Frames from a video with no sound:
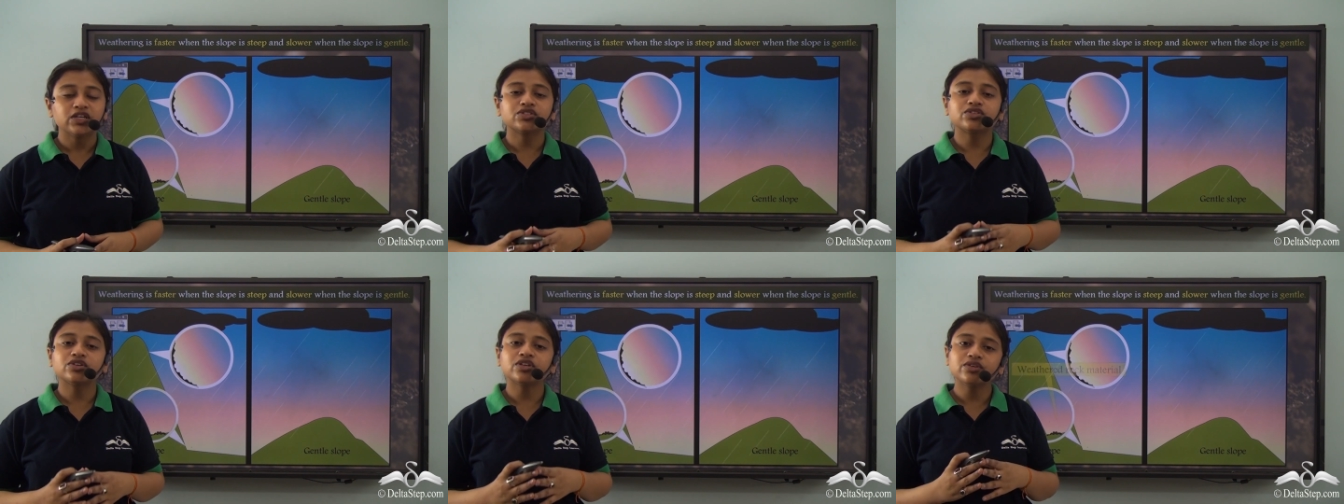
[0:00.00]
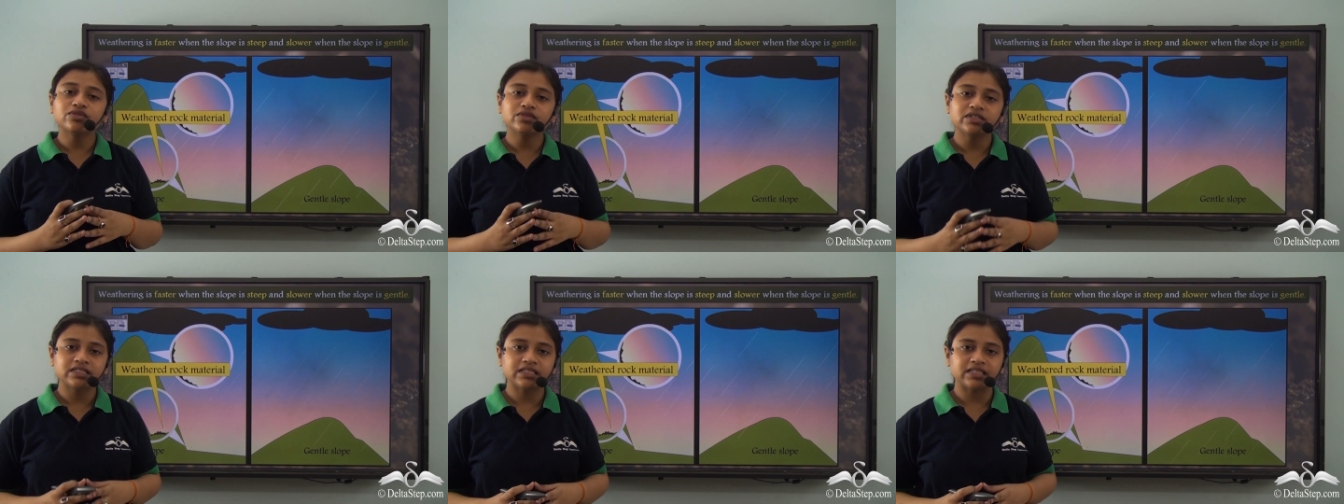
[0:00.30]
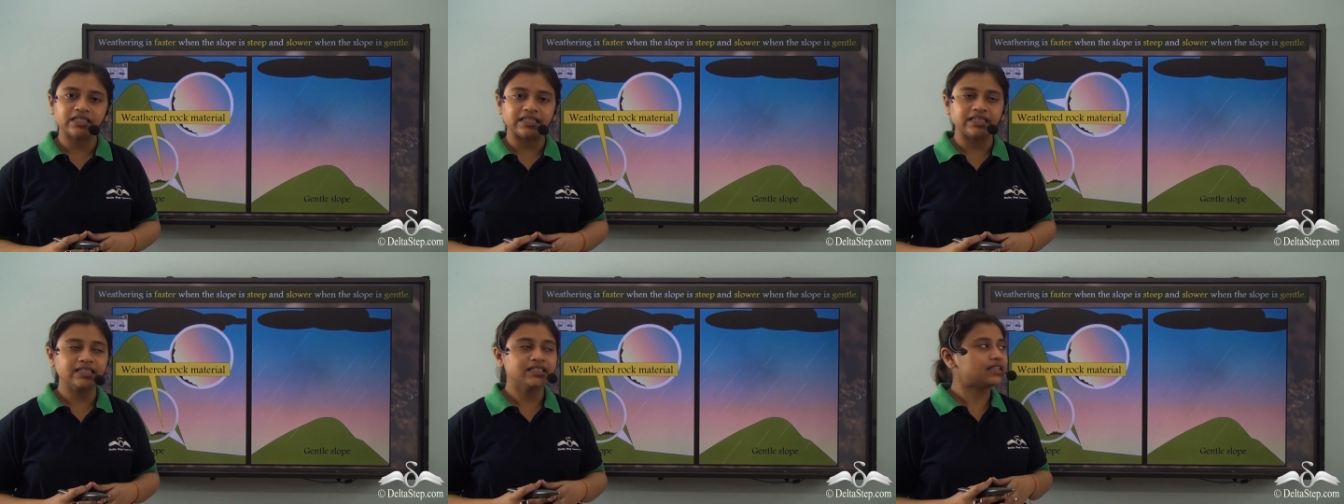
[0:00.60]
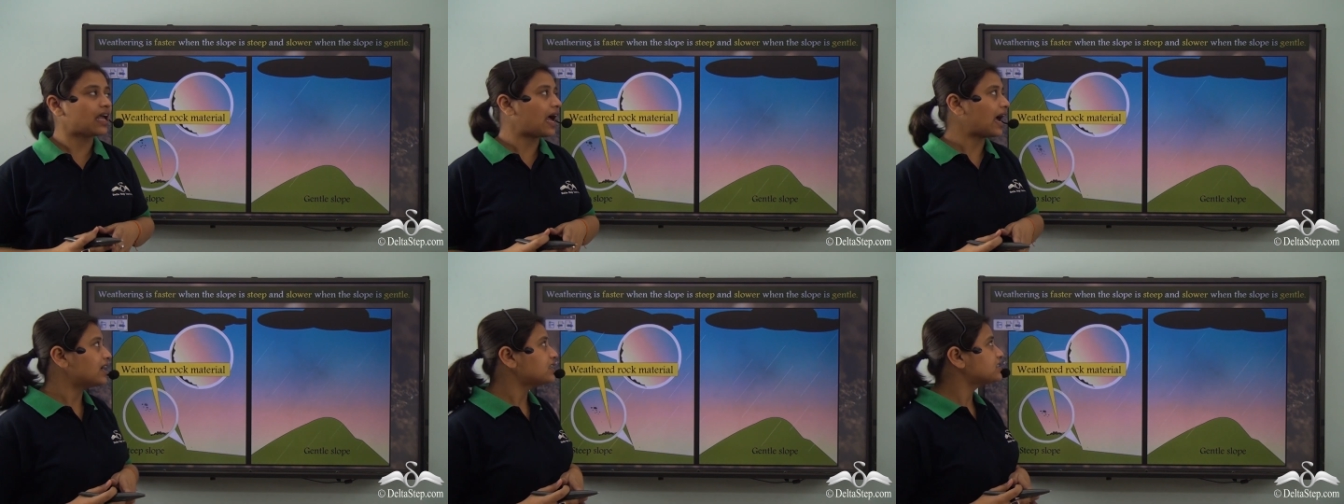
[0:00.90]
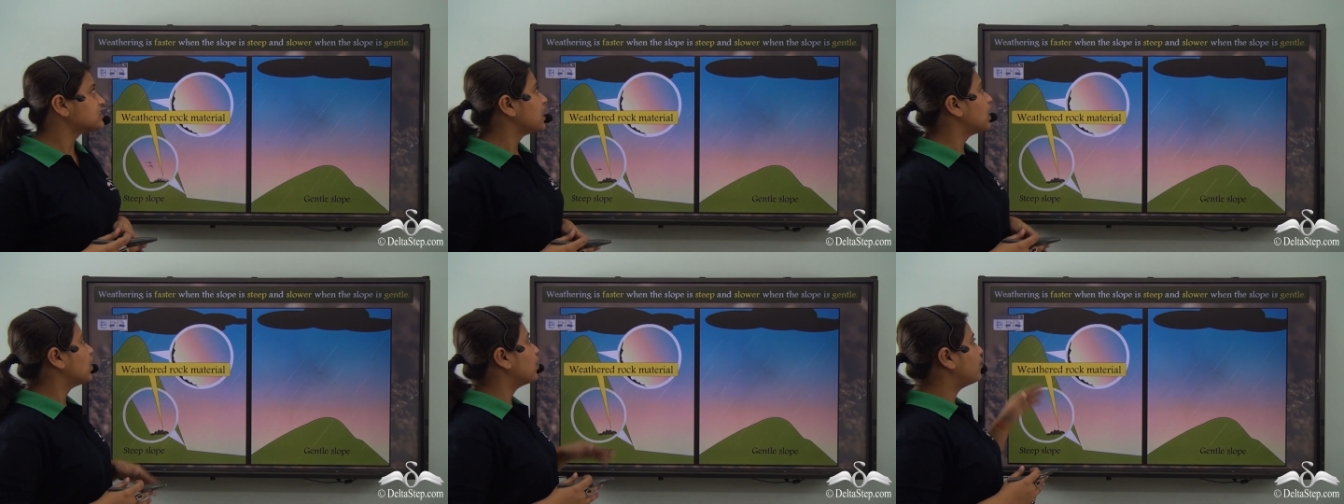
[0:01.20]
So you see
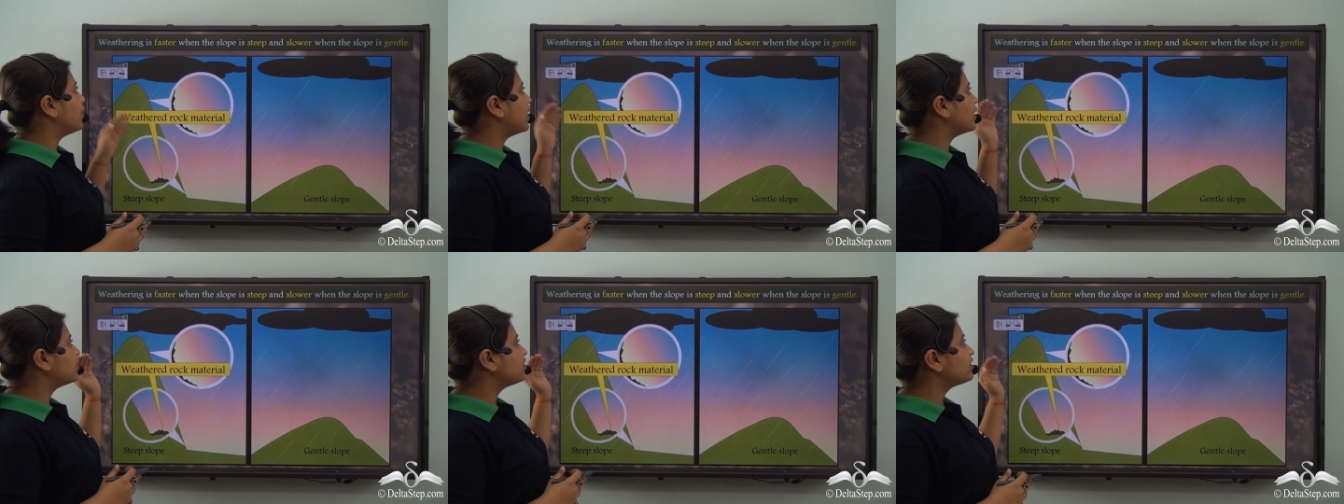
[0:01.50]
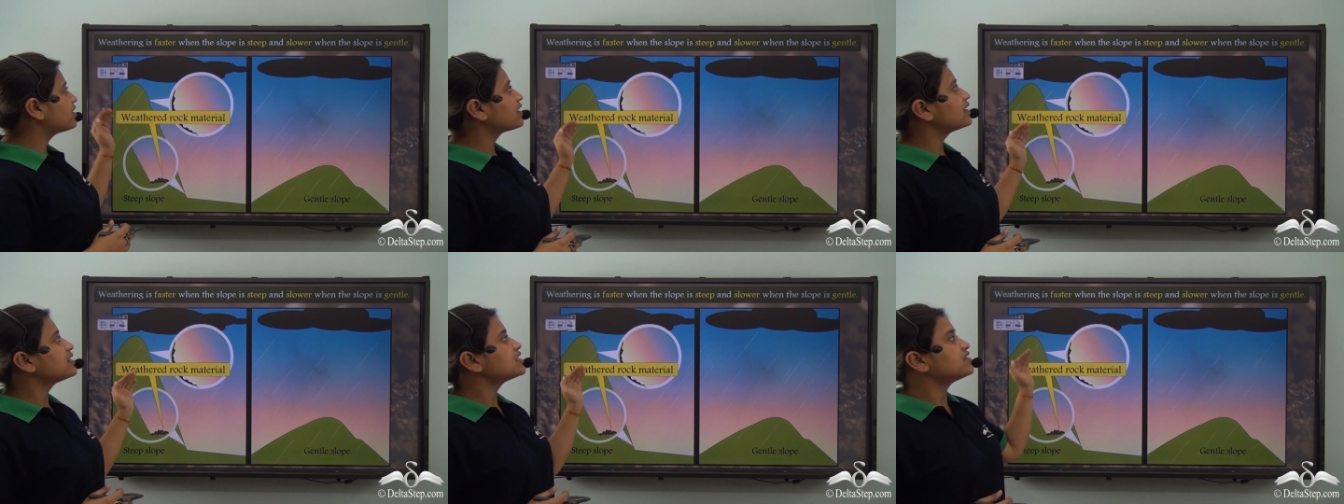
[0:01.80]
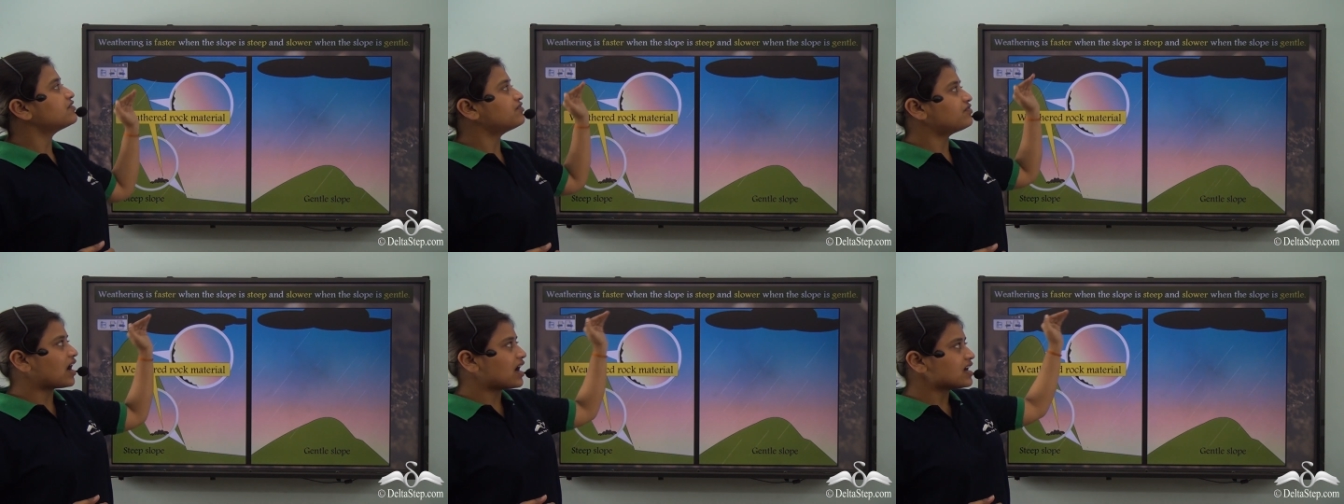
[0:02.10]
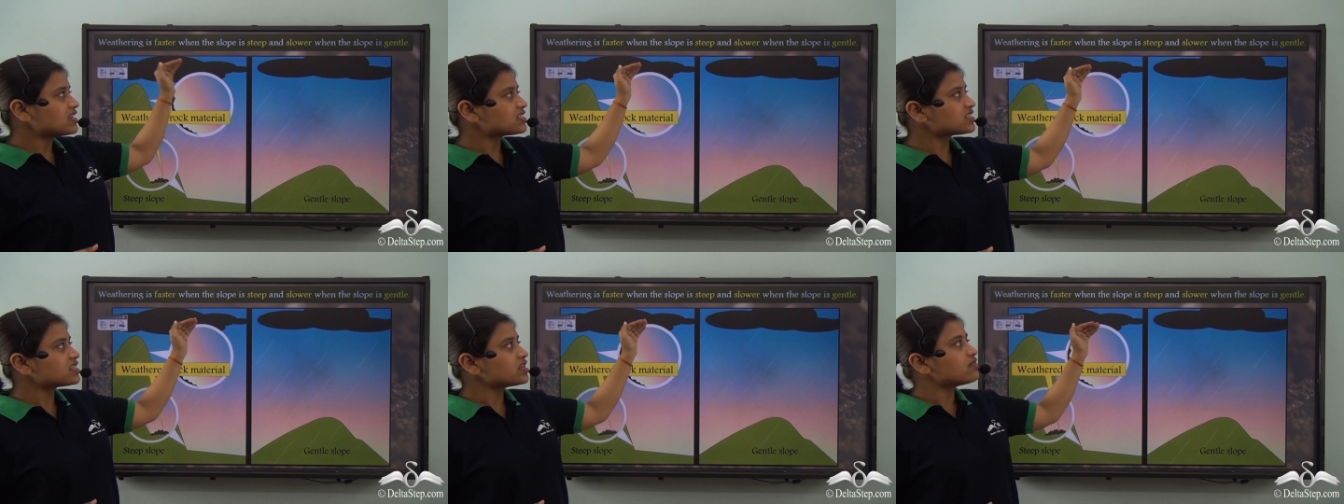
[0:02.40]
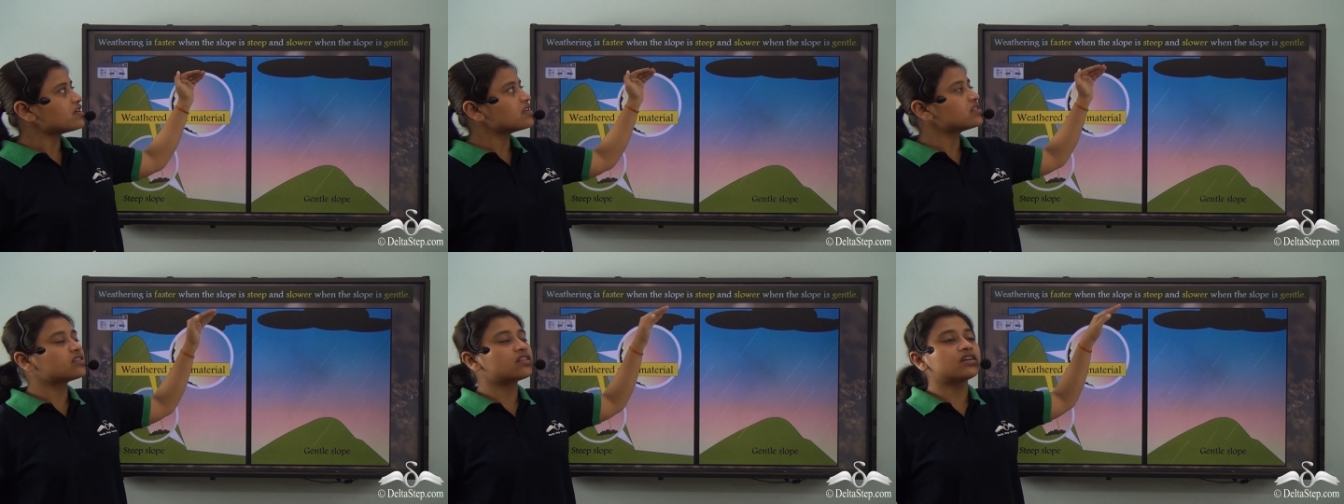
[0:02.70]
that weathering is
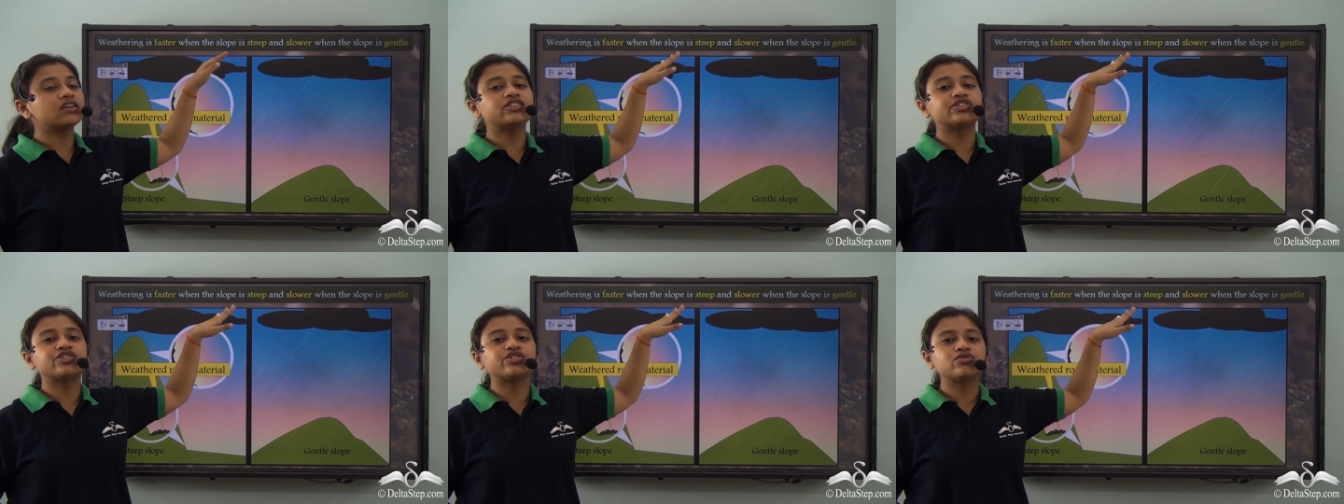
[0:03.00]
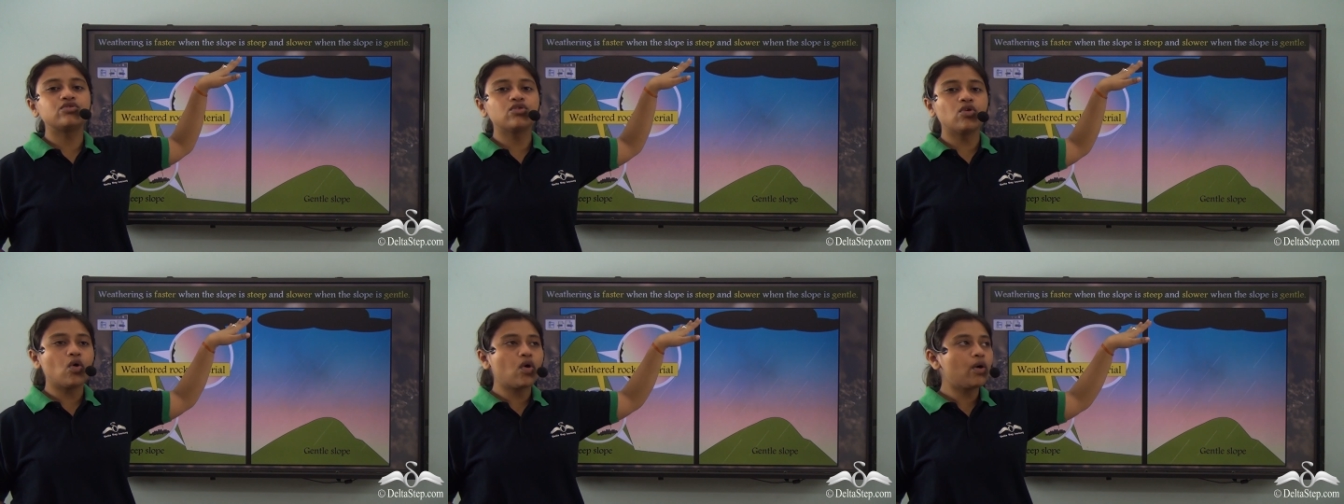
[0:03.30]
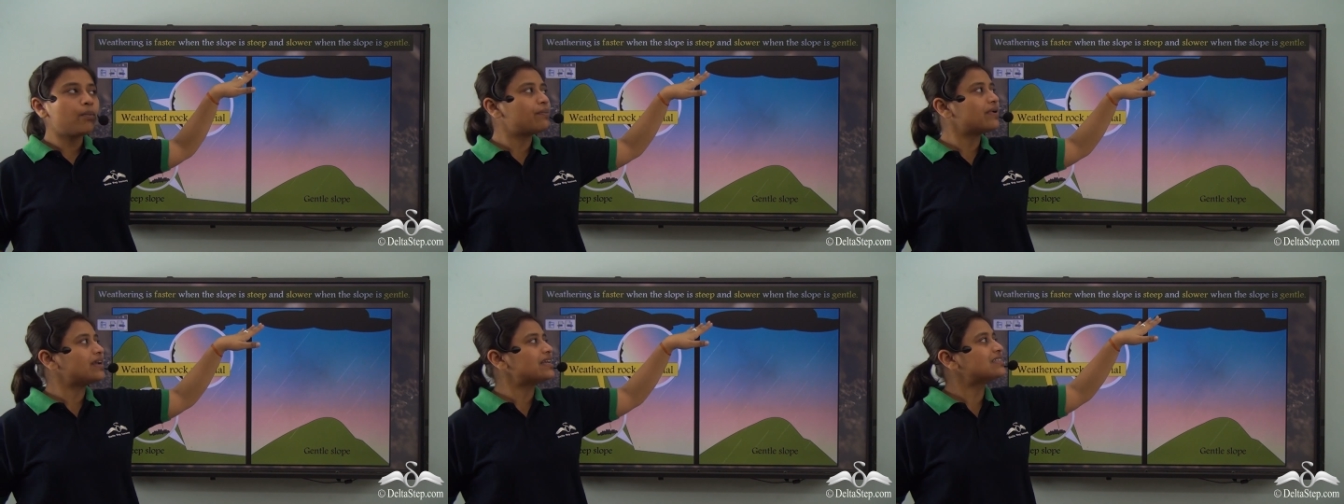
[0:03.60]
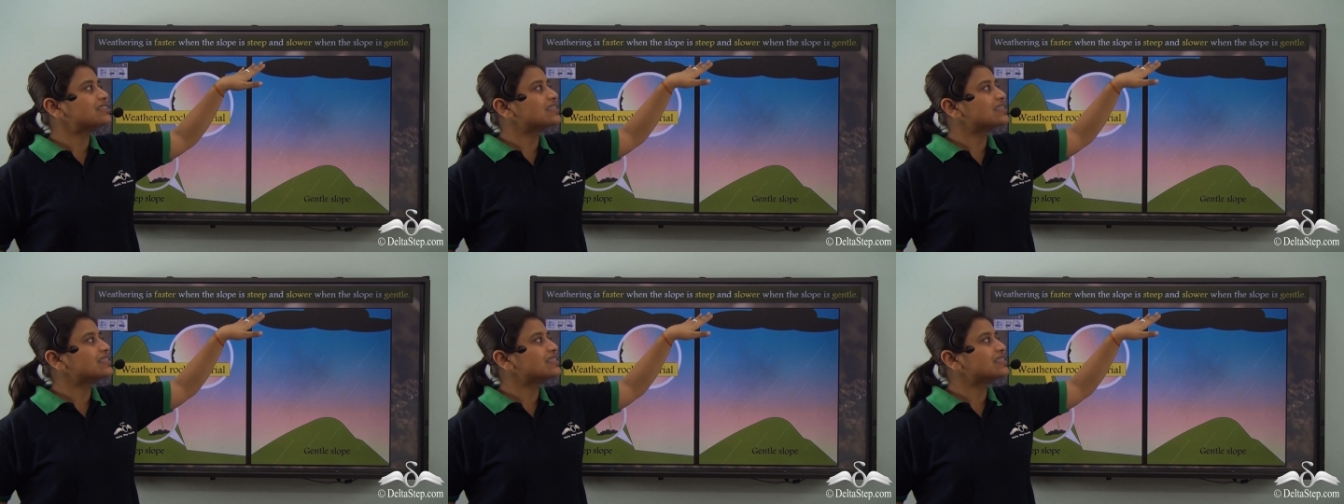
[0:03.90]
faster when the slope